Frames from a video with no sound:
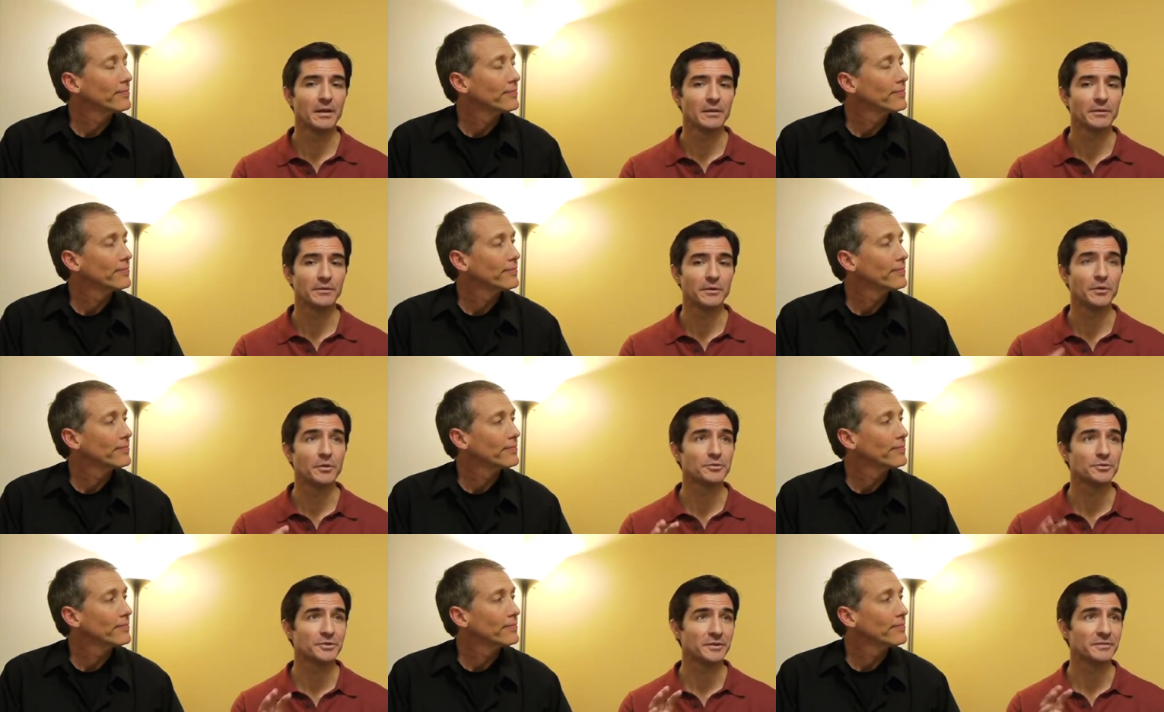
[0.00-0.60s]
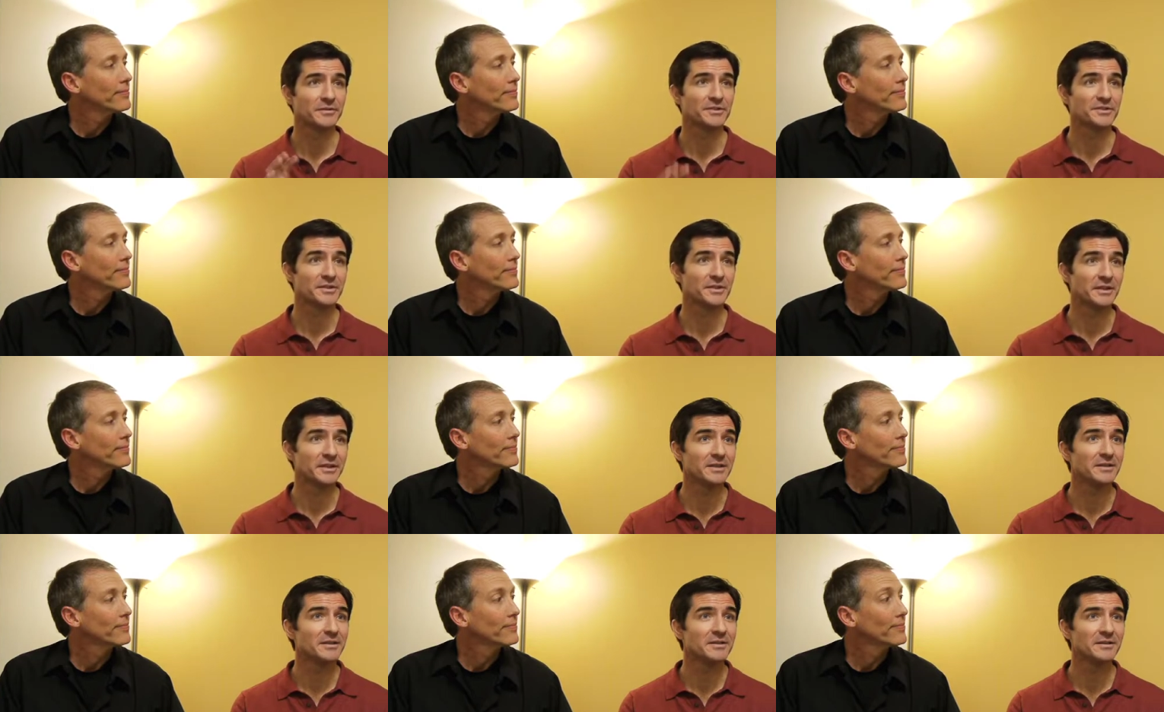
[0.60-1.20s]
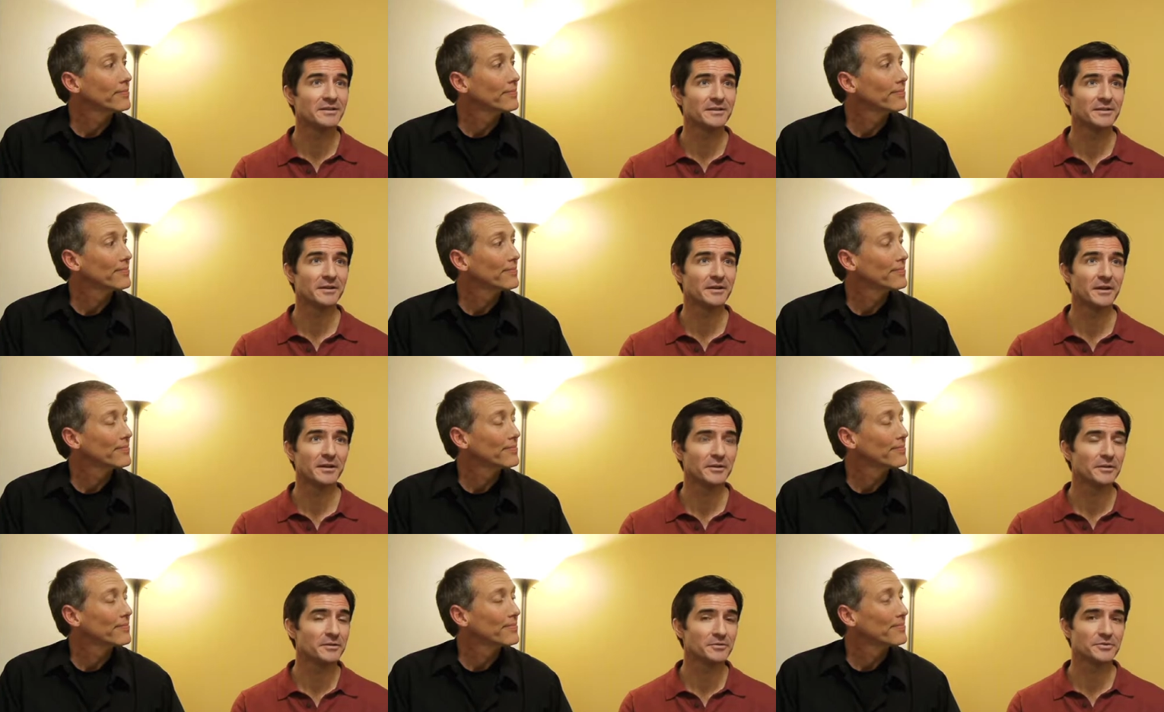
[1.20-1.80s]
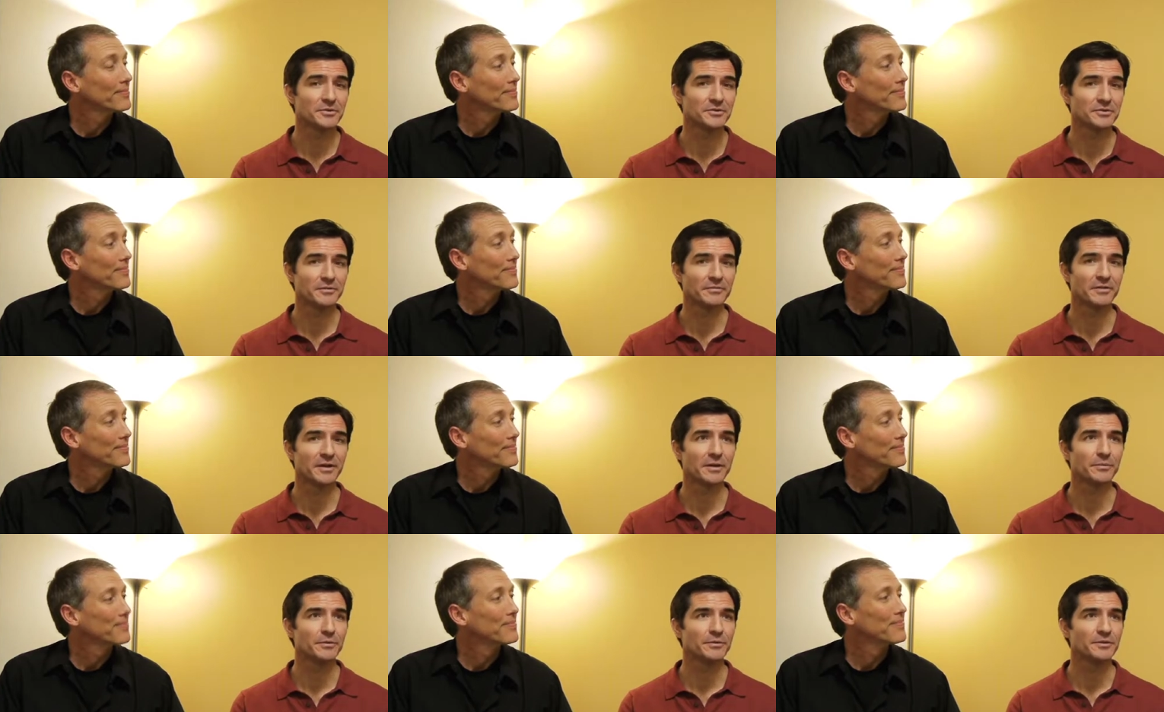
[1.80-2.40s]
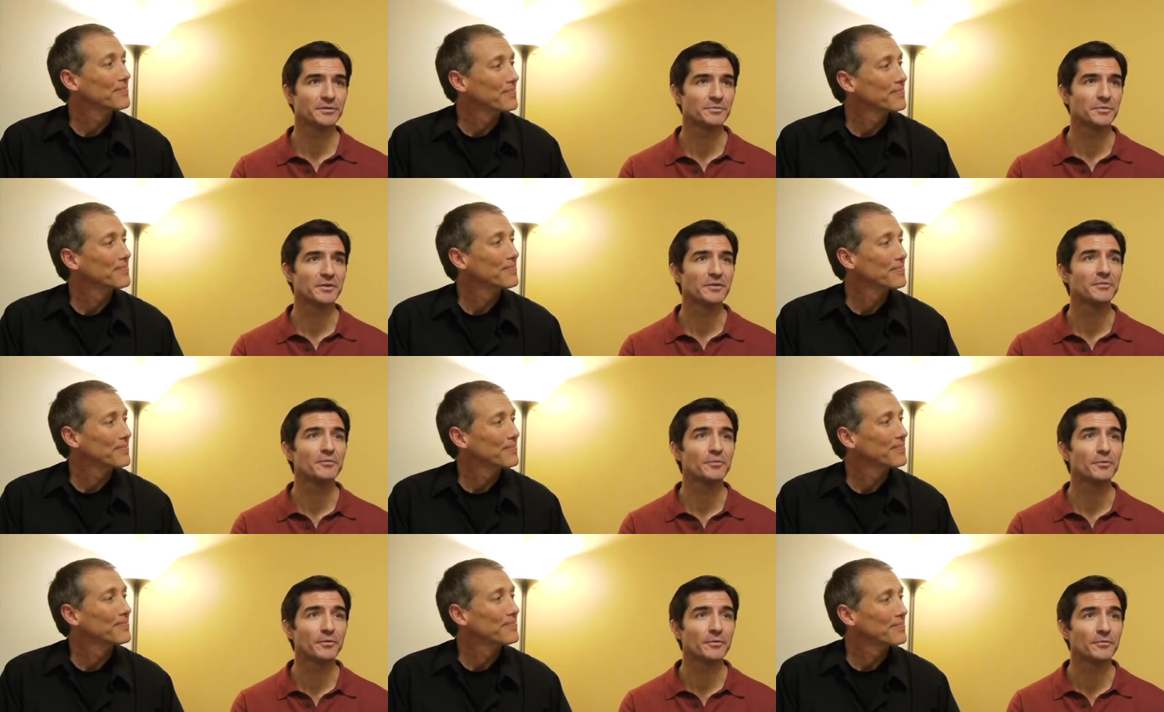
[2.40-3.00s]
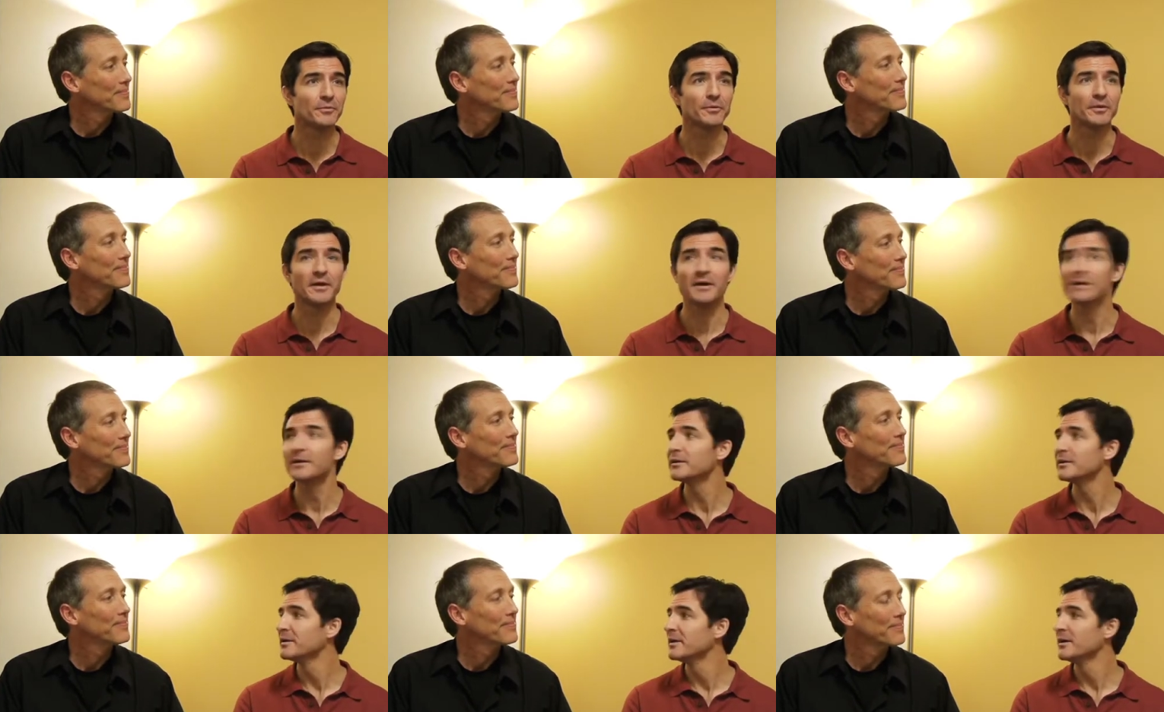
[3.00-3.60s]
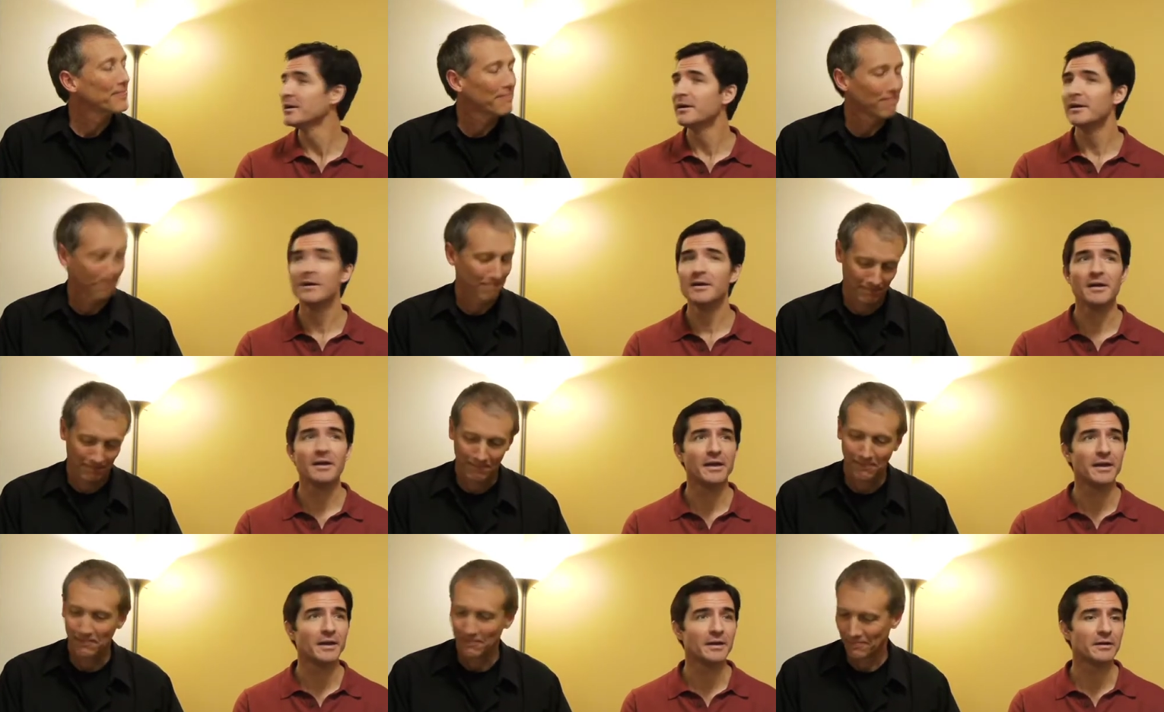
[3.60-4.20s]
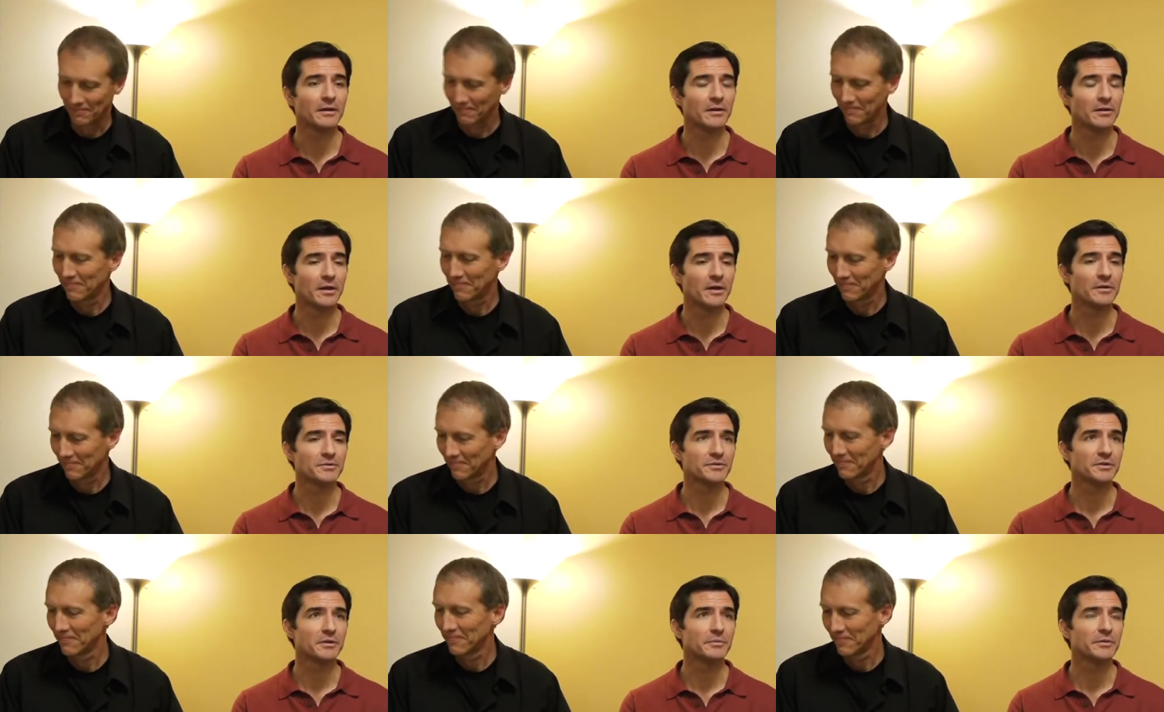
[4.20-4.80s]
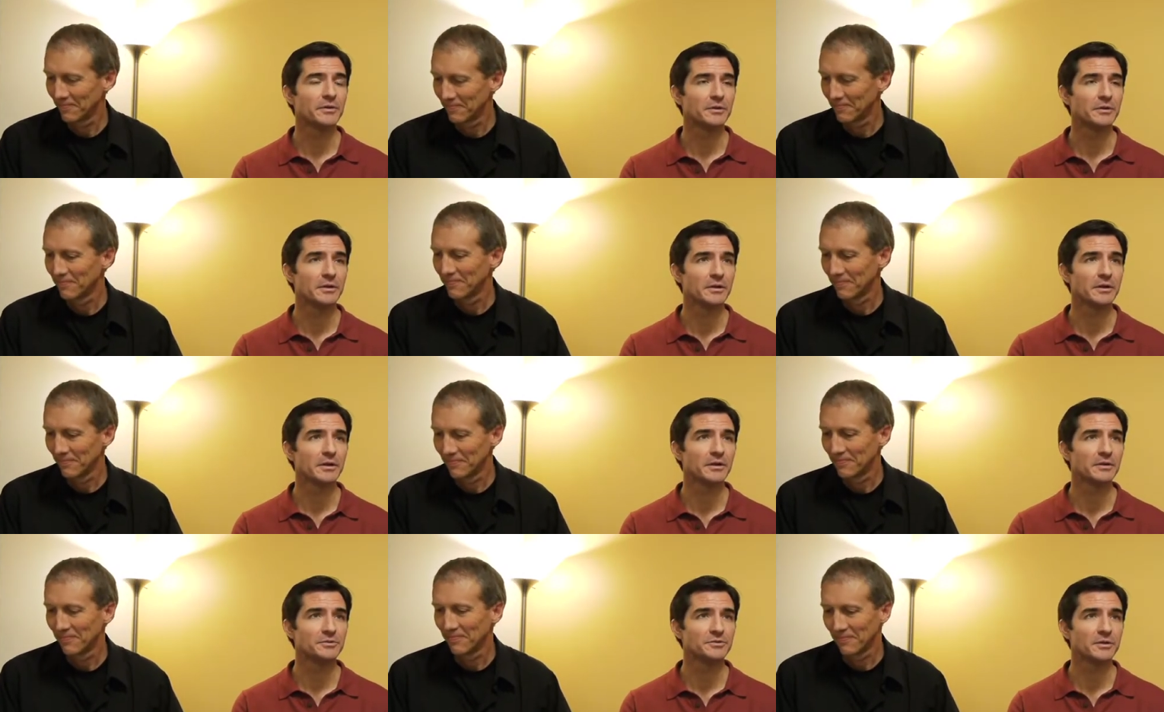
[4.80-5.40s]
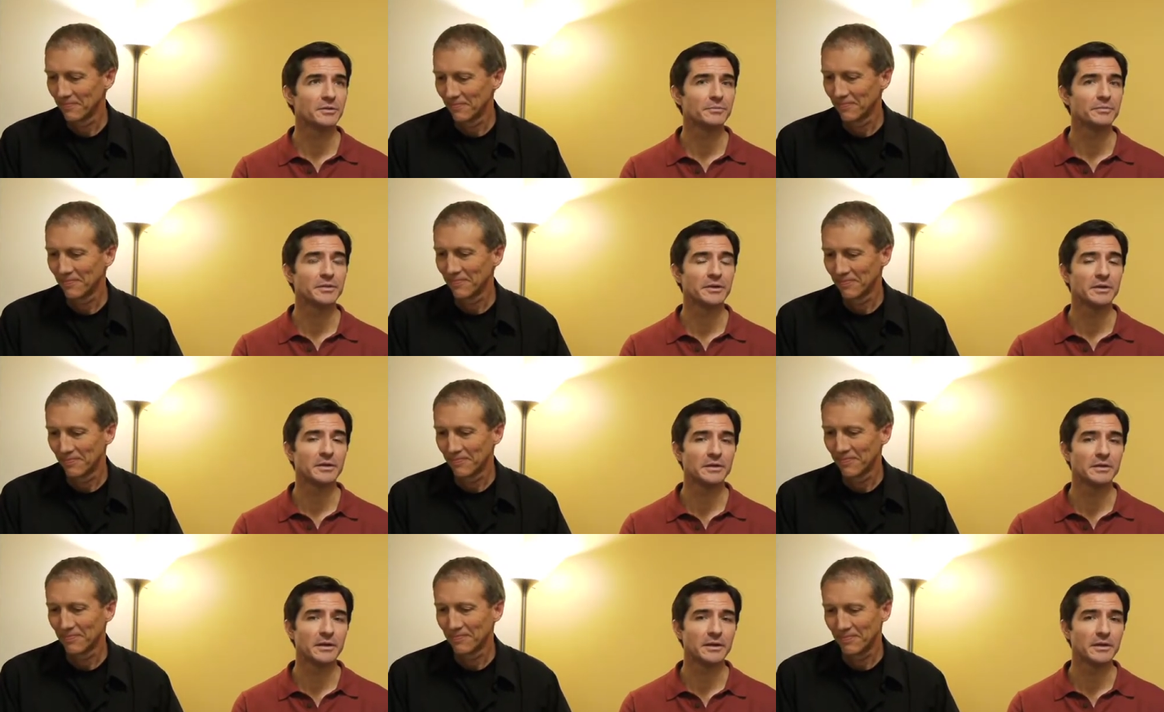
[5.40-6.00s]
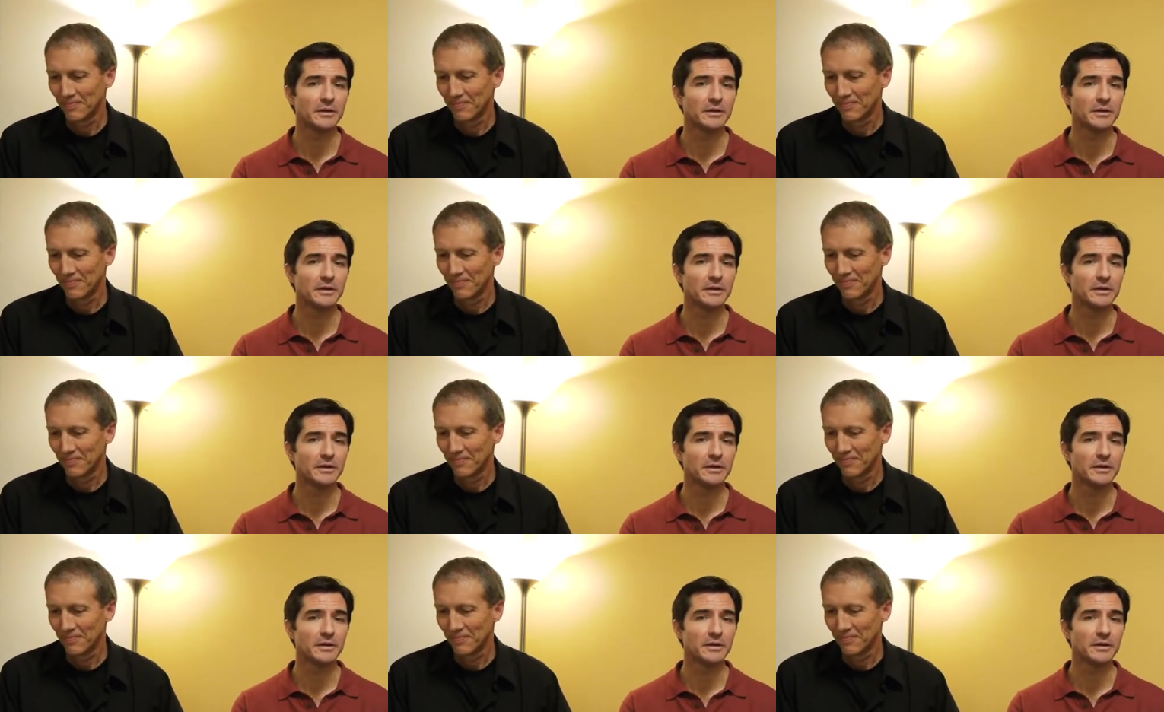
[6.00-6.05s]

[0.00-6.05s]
Speaker 1: the notion of a scene, uh, I think, is just a fabulous metaphor for that and it allows the community to kind of jump in.